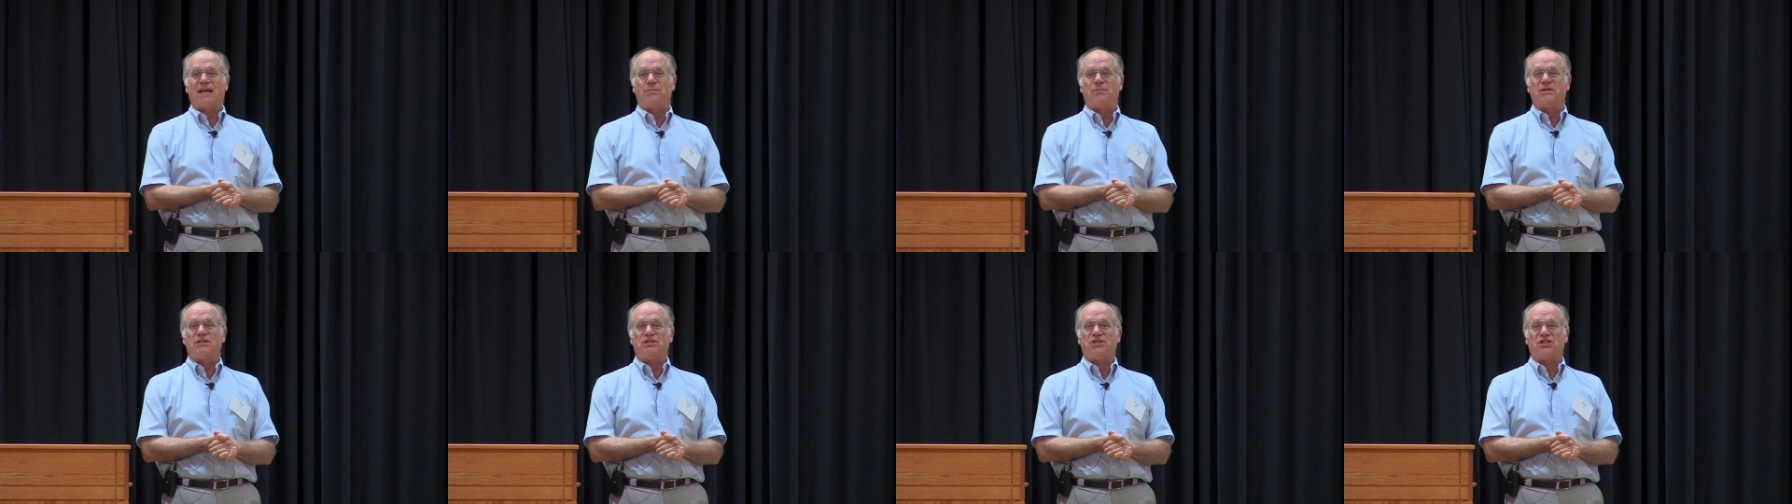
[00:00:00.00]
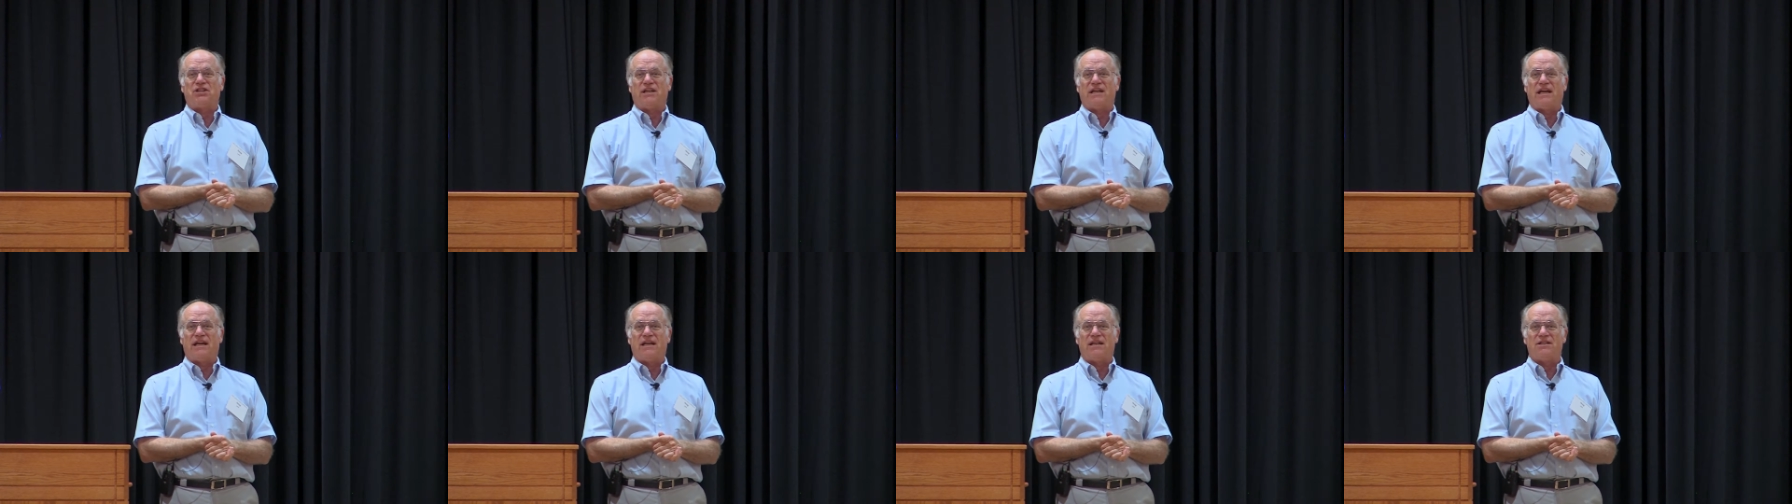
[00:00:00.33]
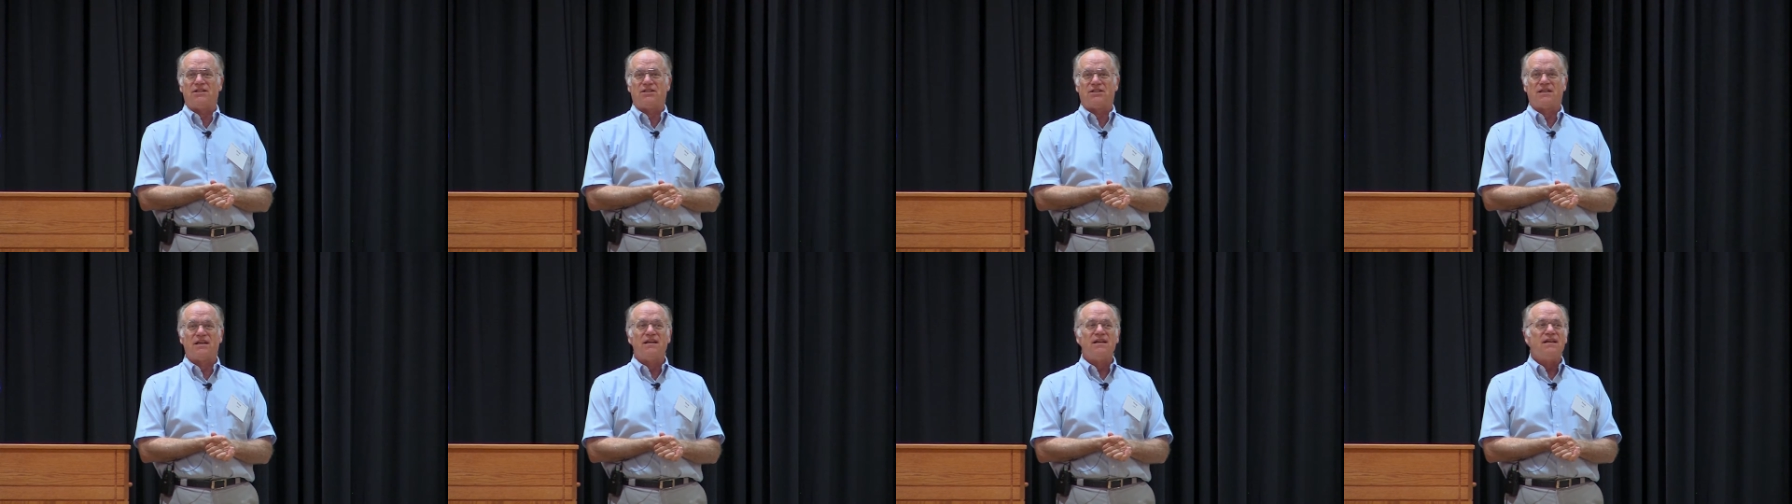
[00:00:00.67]
has changed.
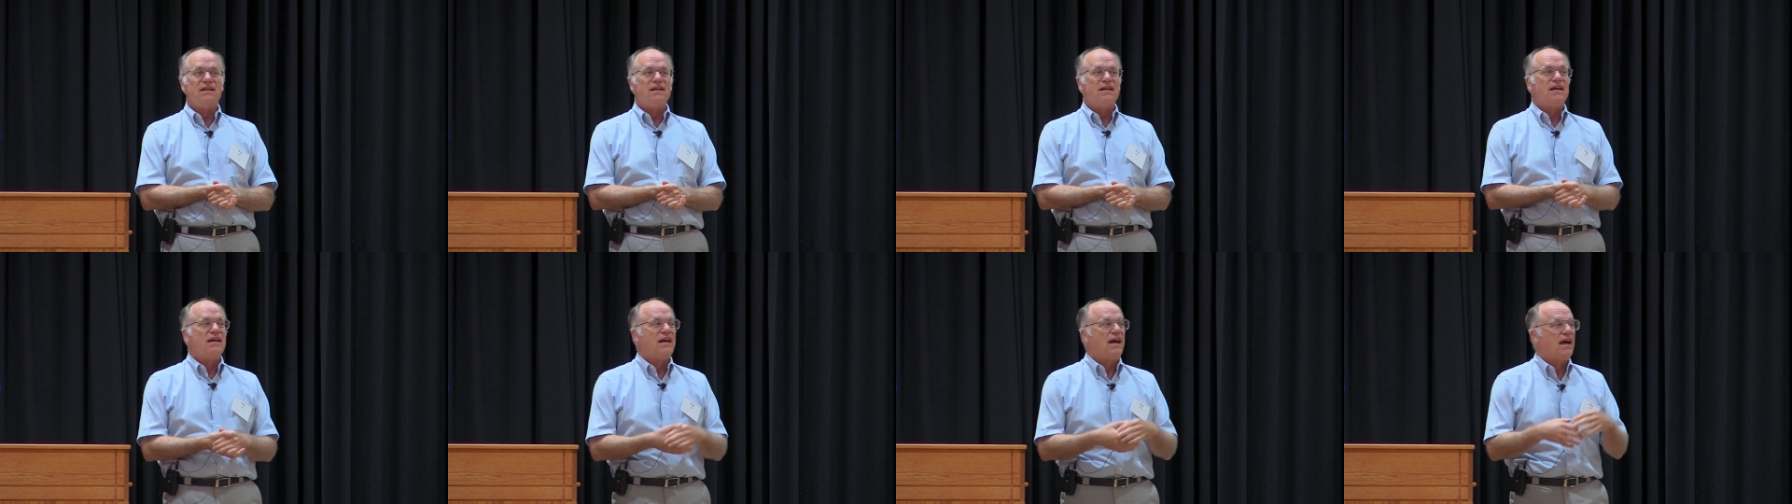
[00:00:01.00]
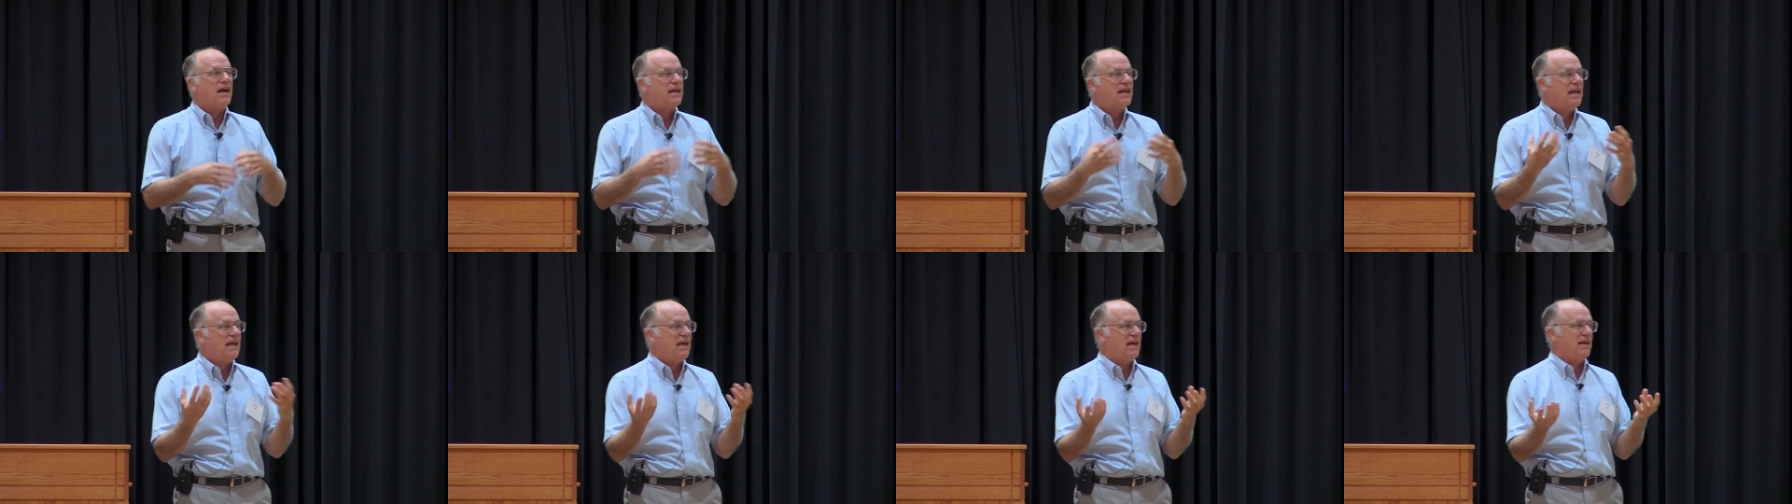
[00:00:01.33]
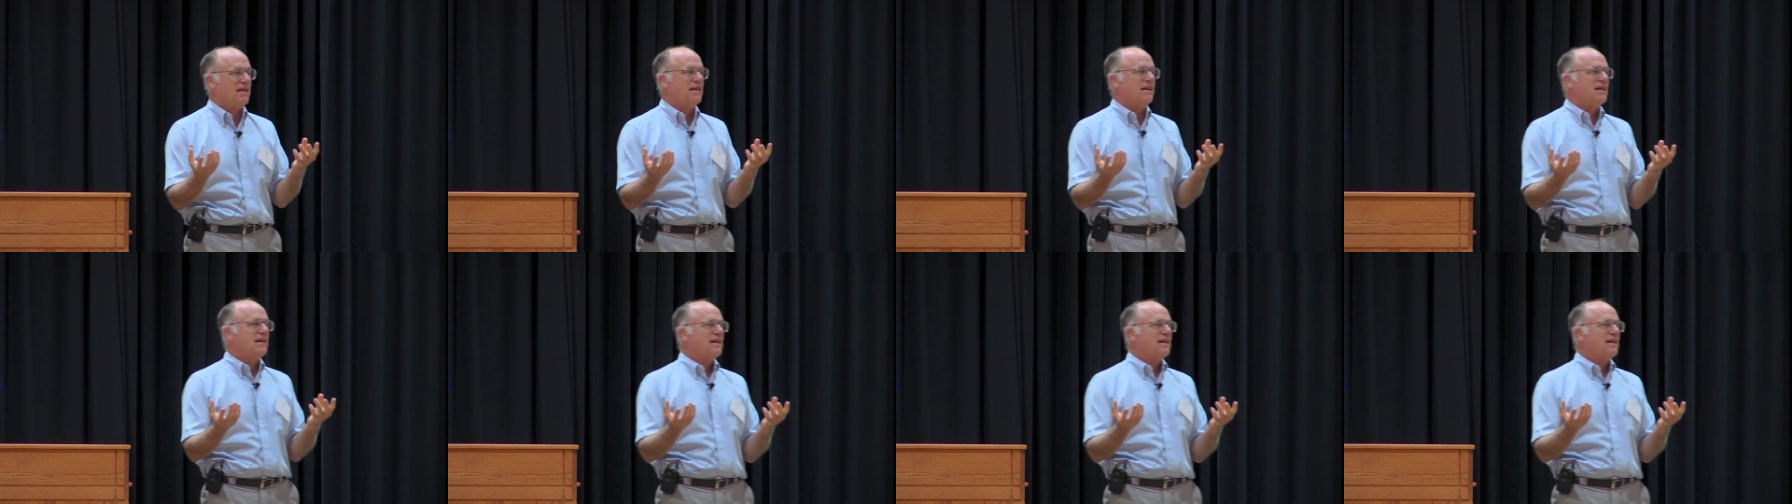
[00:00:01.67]
Again,